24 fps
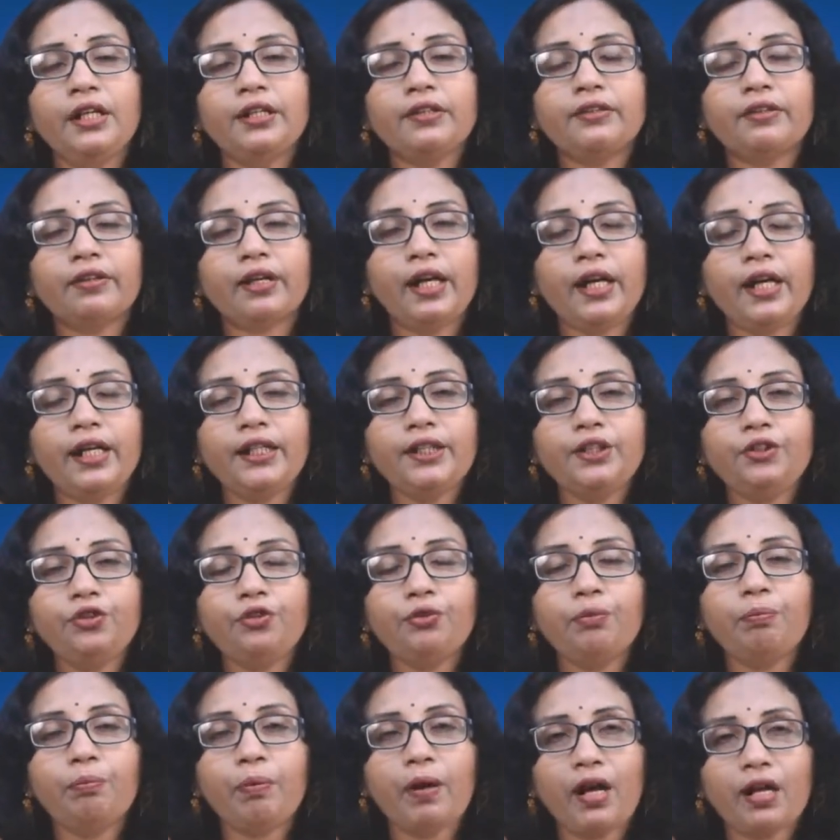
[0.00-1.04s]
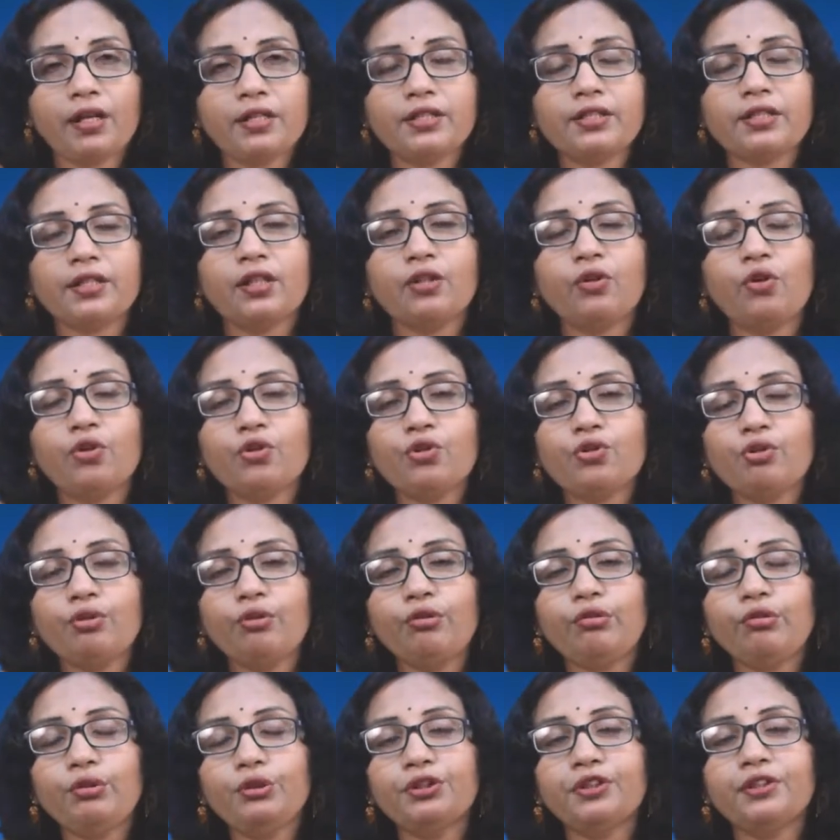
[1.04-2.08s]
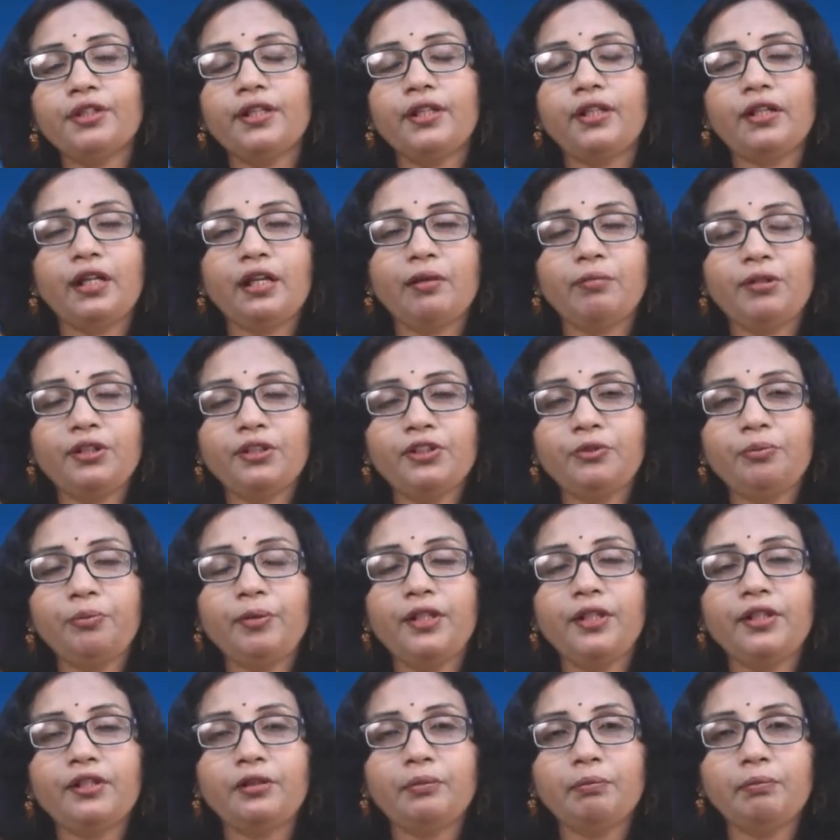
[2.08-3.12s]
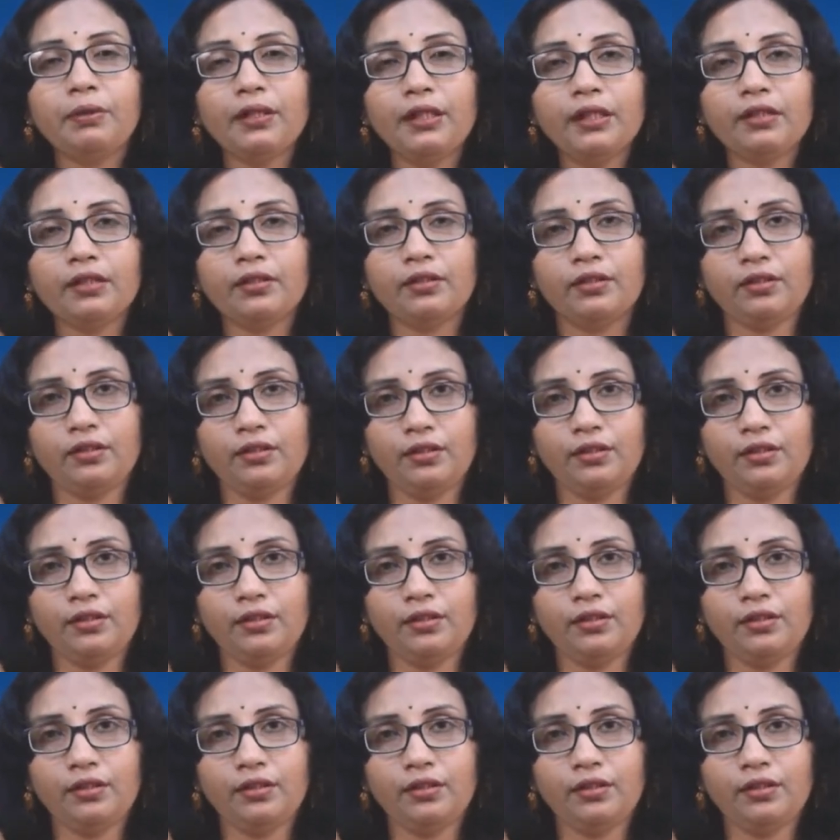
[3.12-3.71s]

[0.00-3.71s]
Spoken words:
tried to pass the constitutional amendment bill,